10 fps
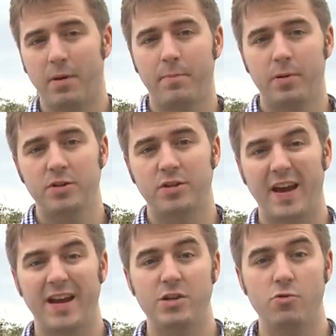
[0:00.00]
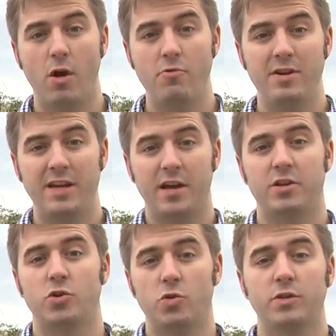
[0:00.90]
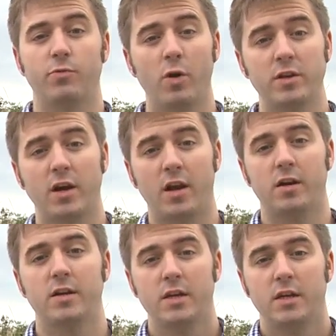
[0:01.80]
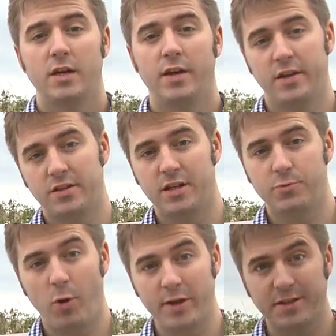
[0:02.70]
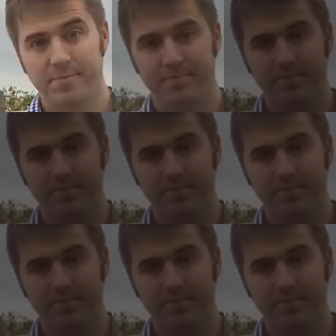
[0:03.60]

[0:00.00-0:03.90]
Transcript: bumpers, and you only get a choice of one colour, and that's this white.